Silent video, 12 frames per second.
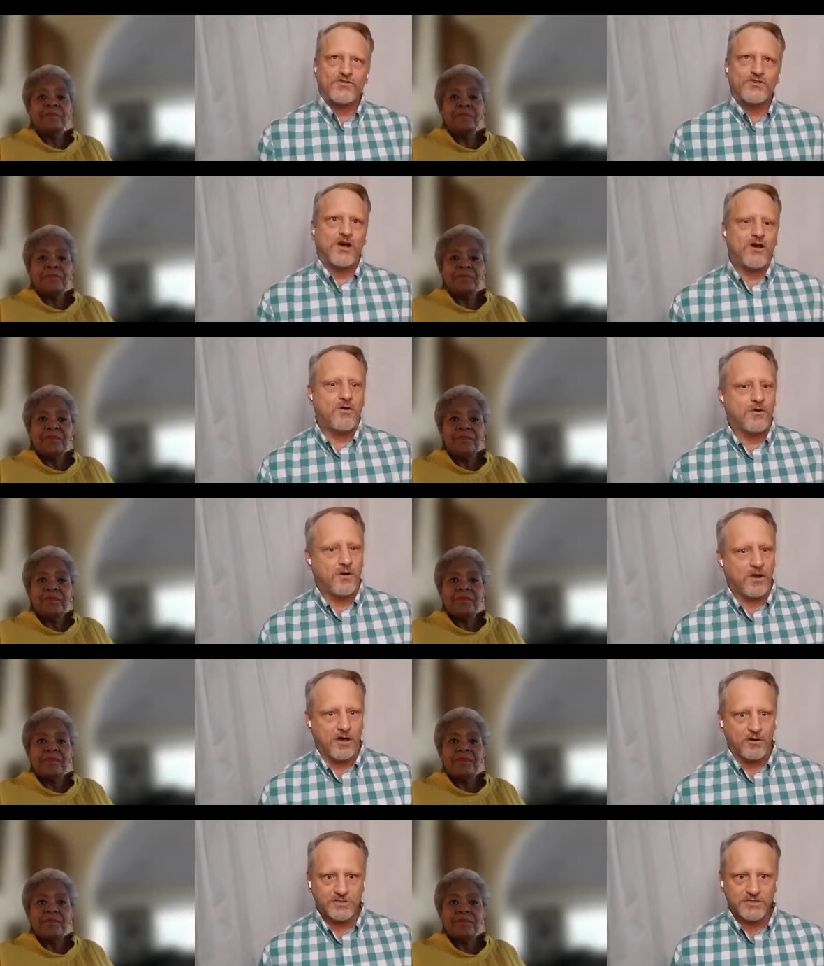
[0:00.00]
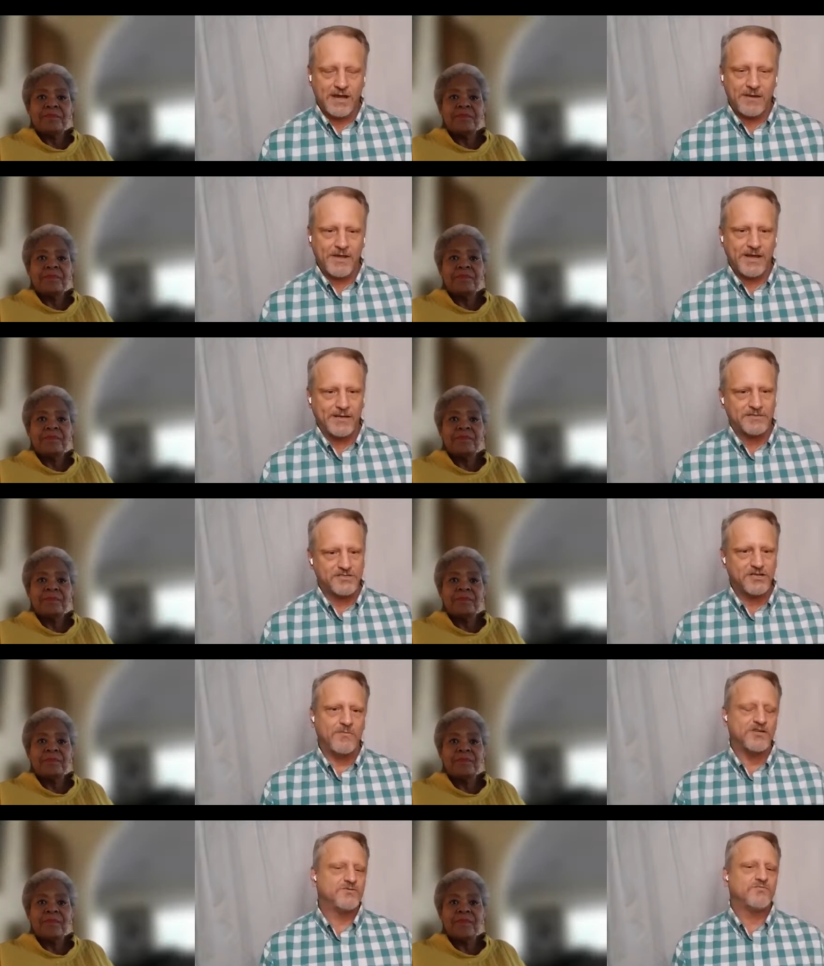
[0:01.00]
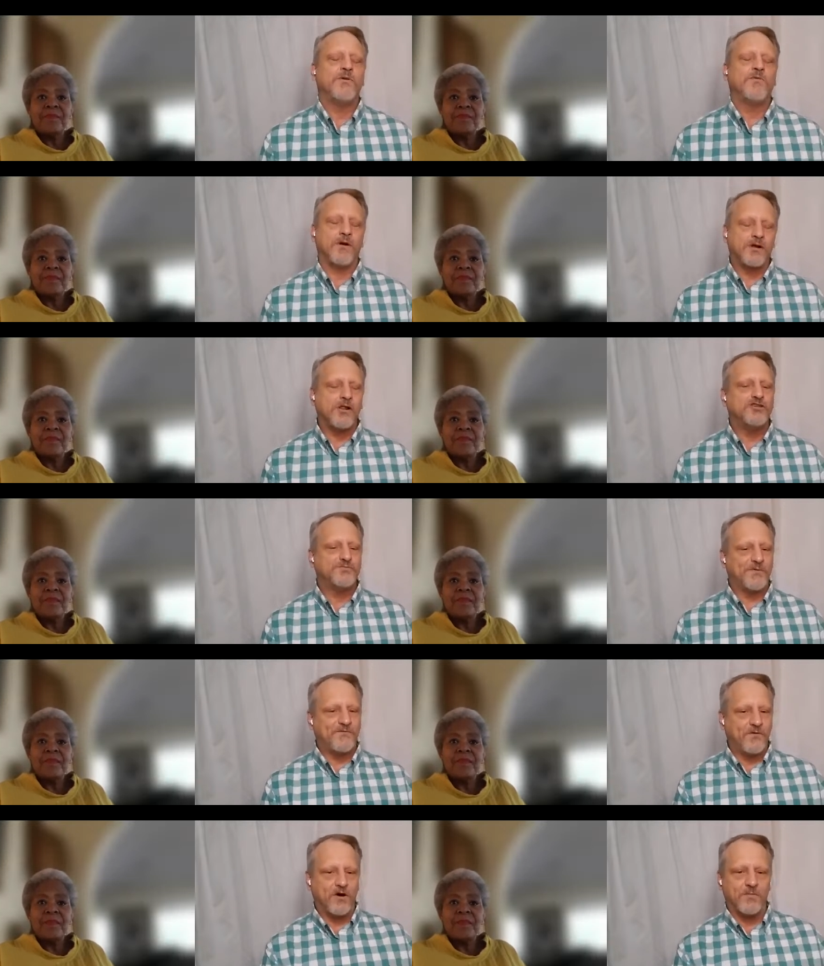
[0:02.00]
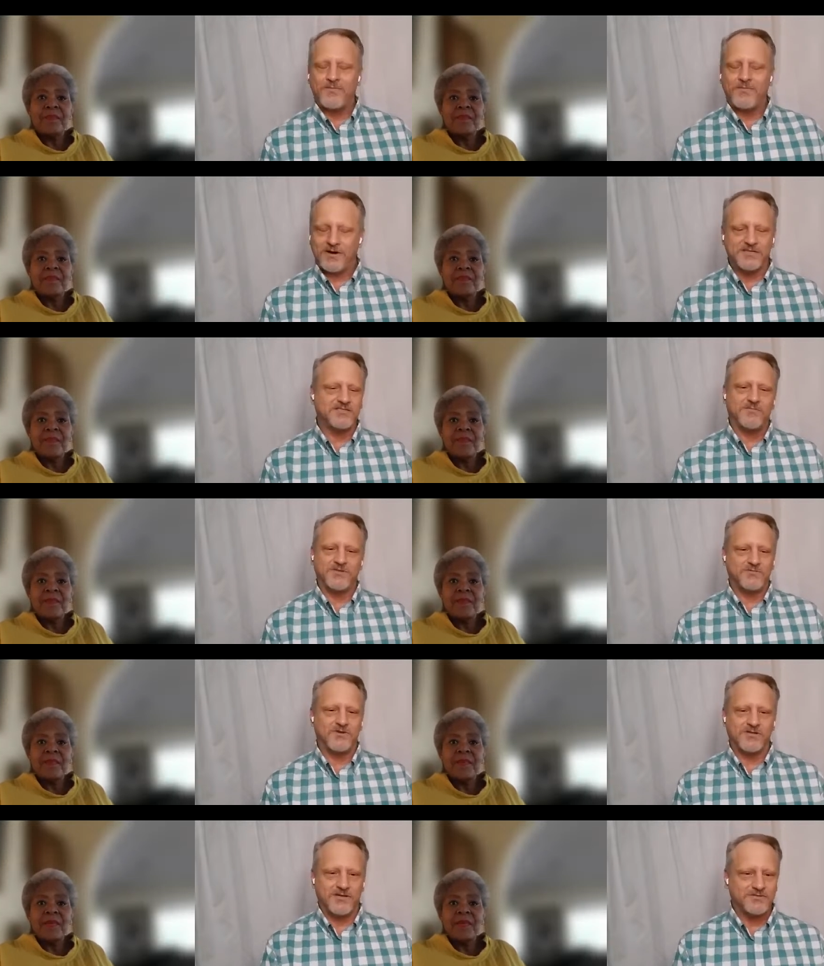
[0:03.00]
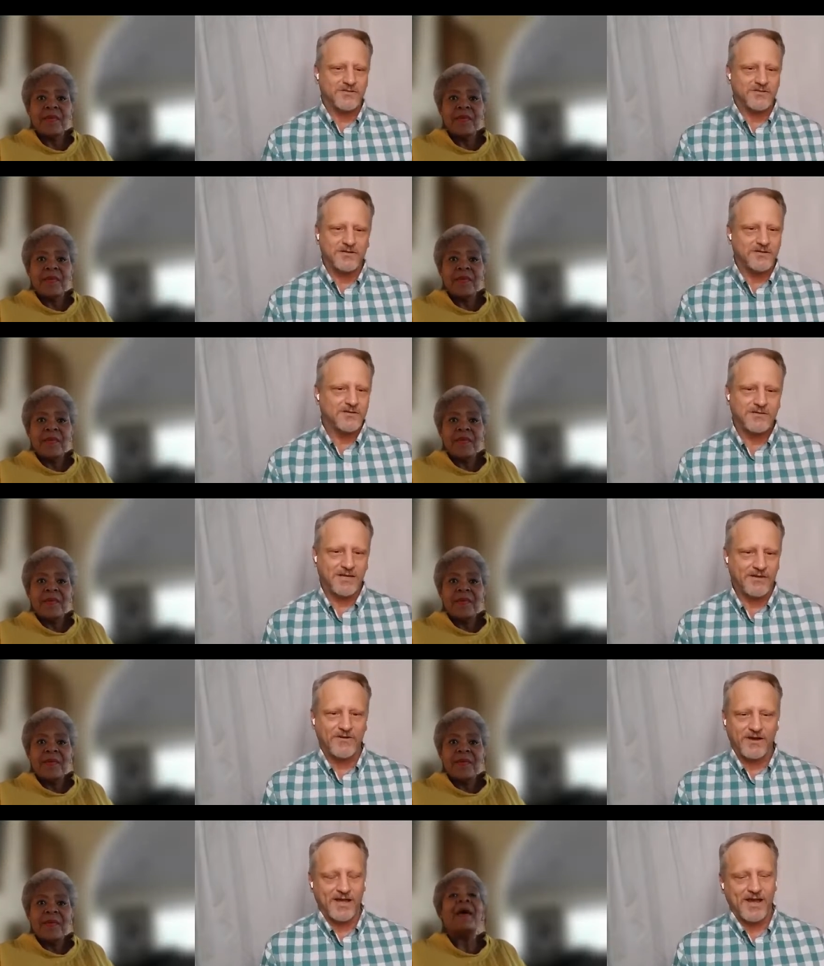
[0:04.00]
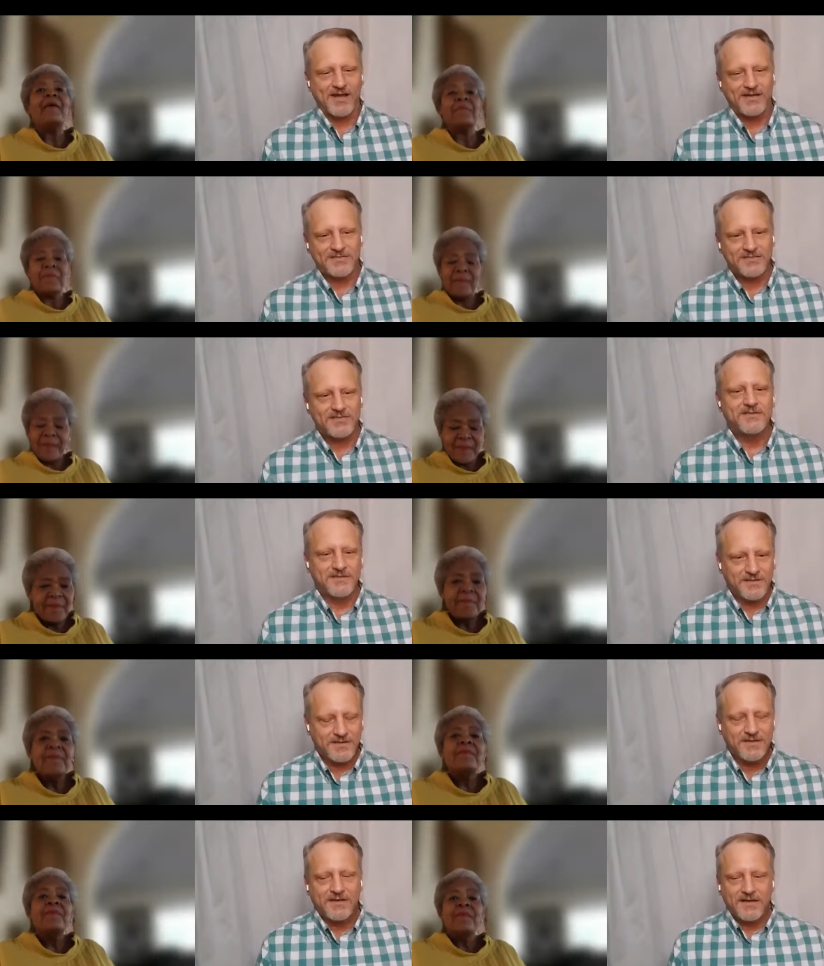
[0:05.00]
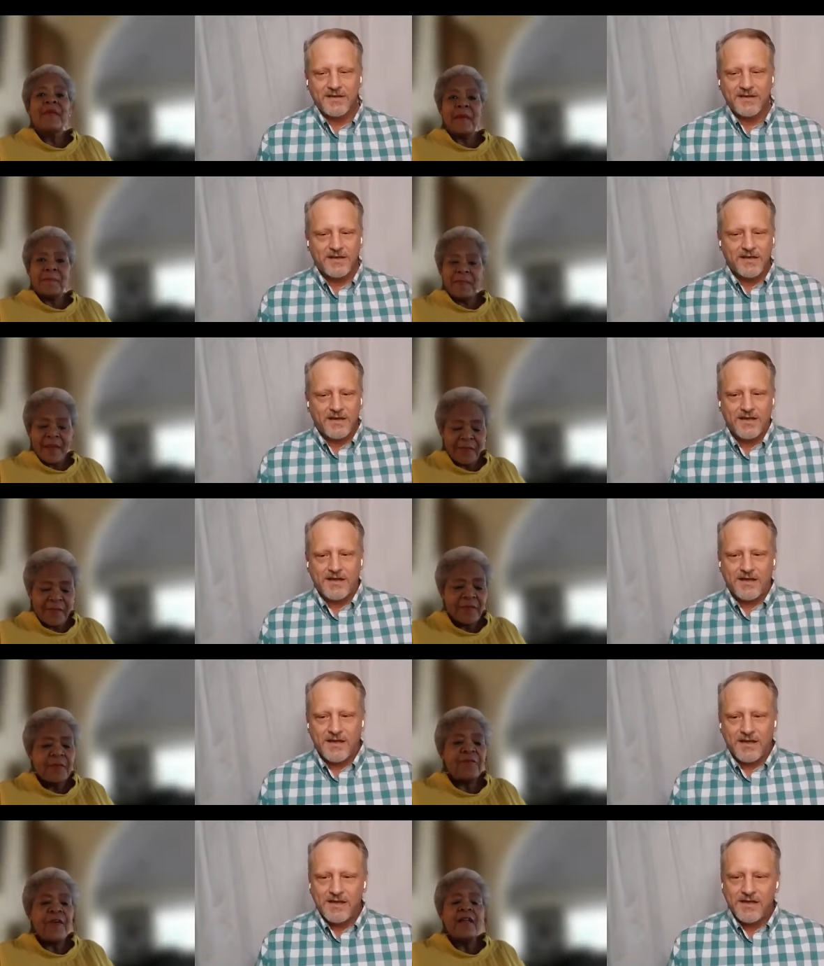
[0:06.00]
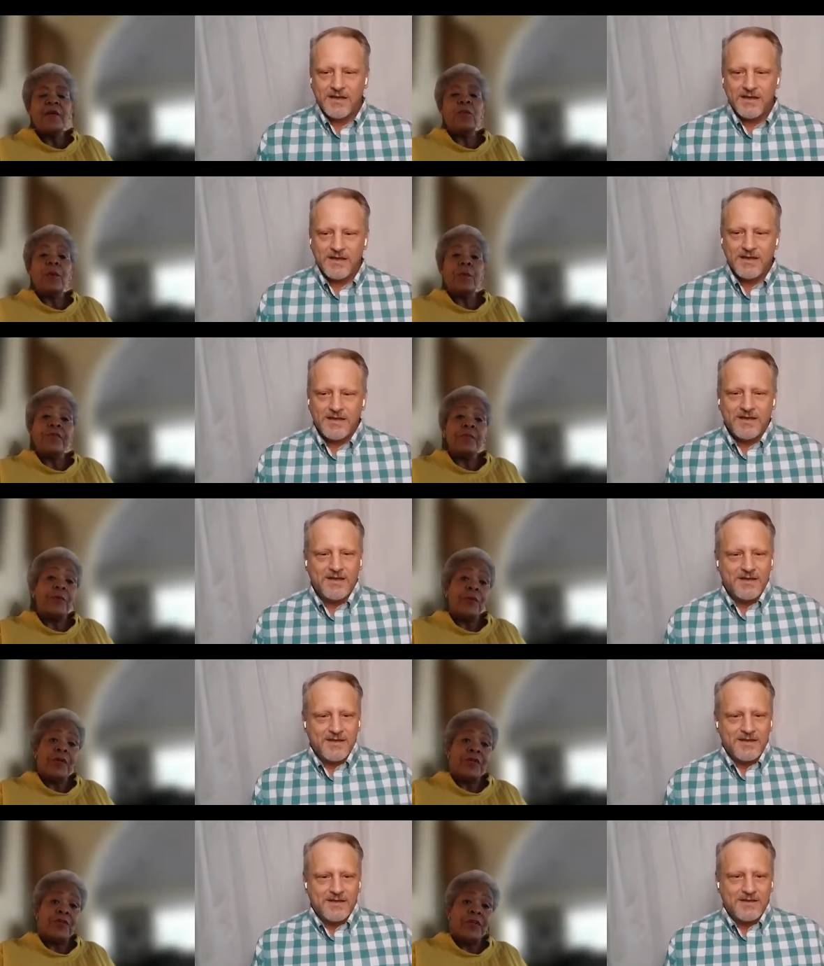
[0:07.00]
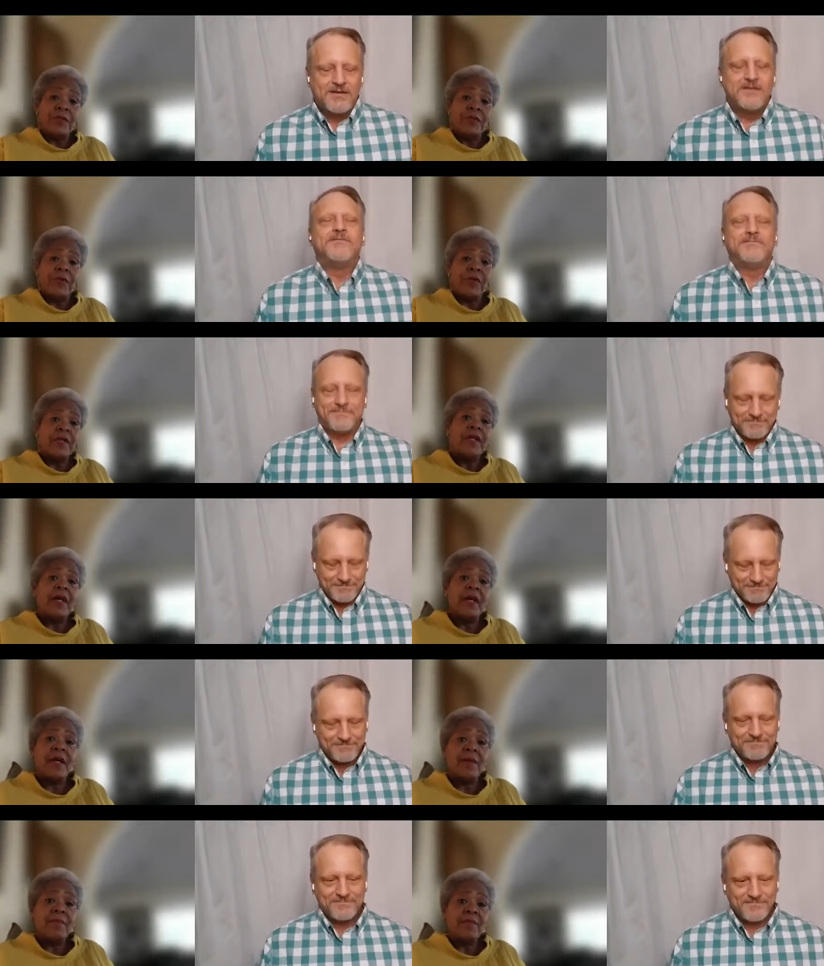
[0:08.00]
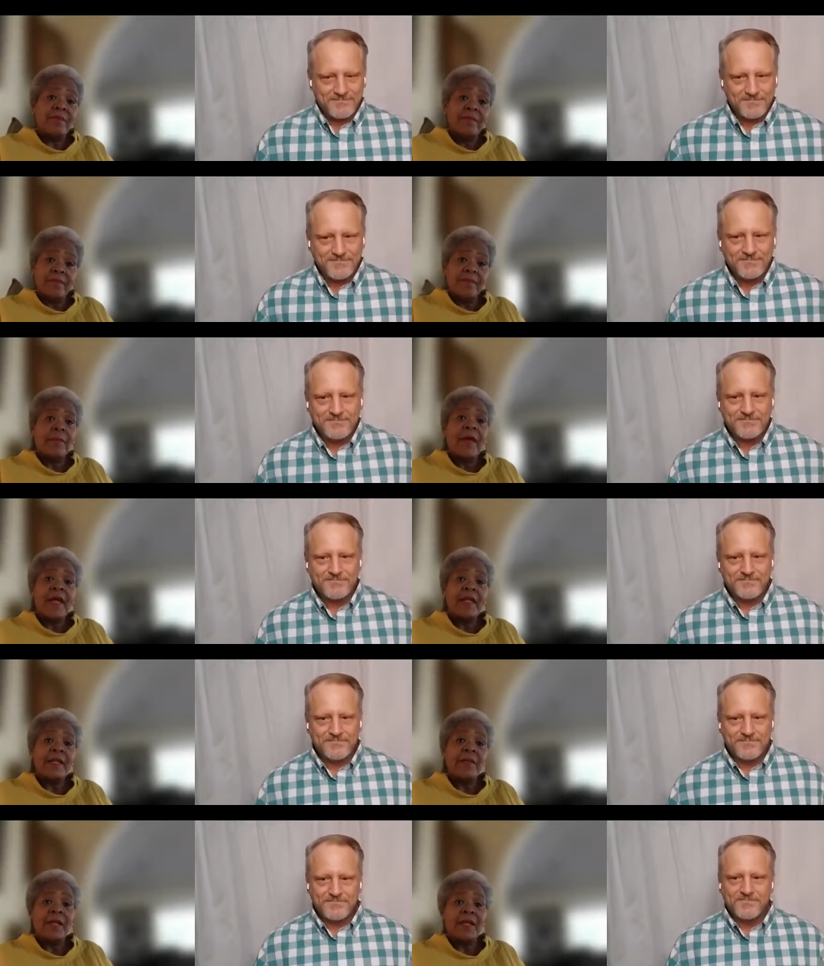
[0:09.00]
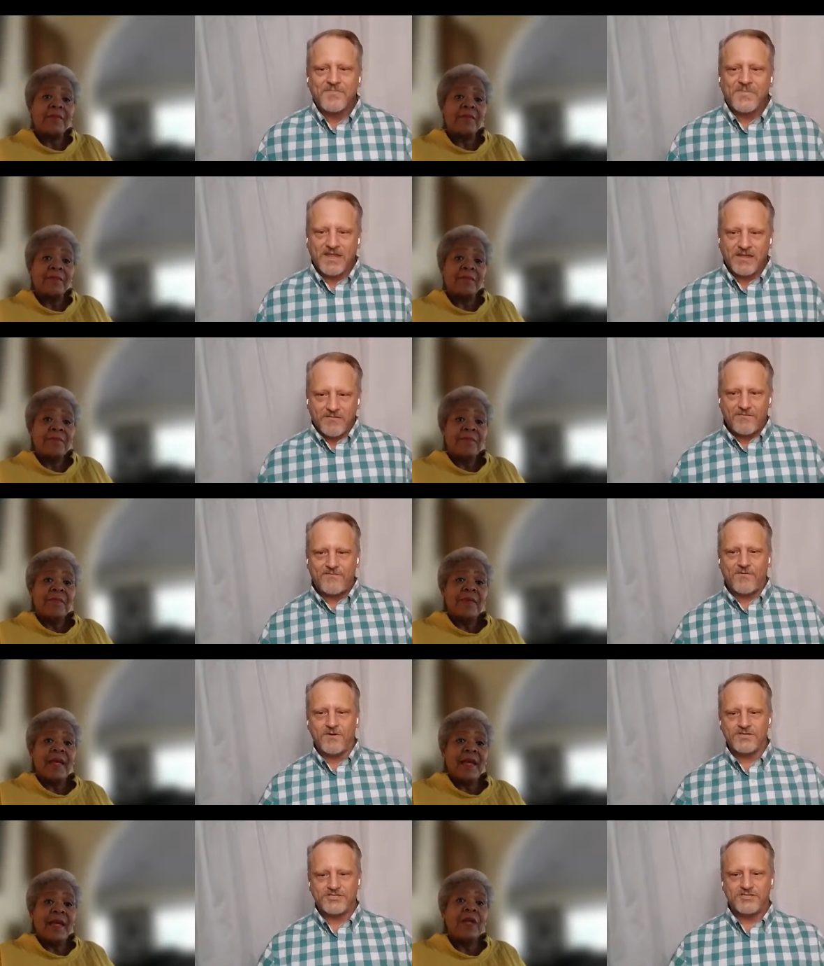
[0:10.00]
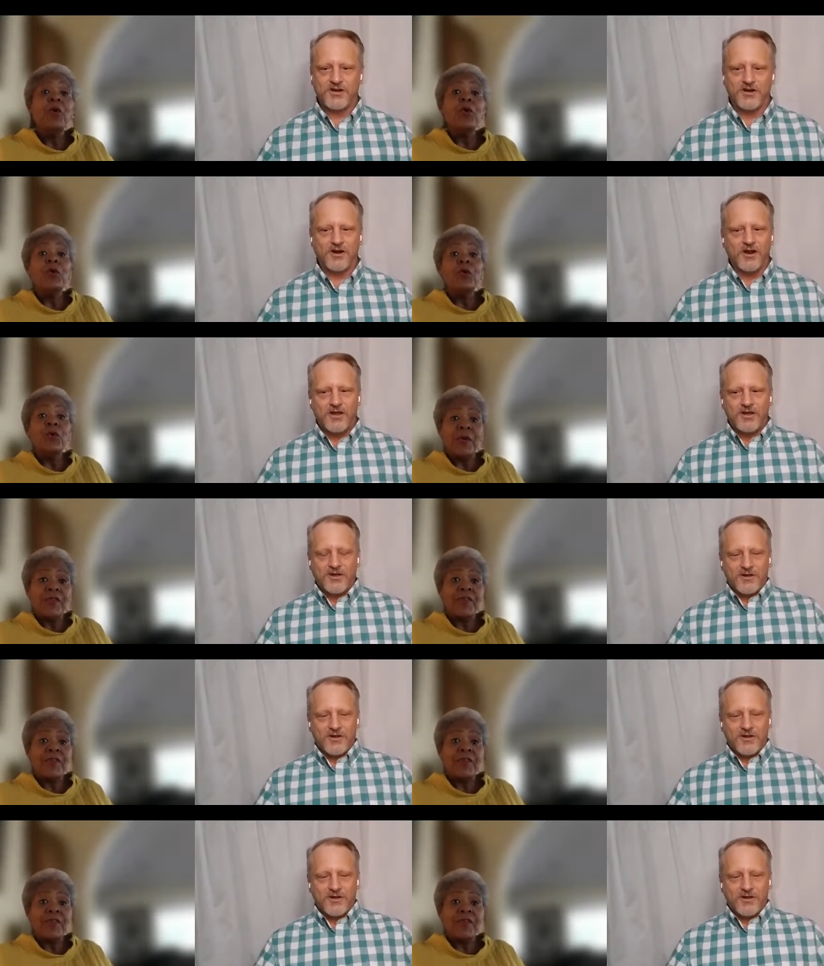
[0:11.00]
Speaker 1: so close. I mean, so much. We were close before, but it brought us so much more closer. Yeah.
Speaker 2: yep. That's you found out what was important to you during um, the pandemic. For and sure, who was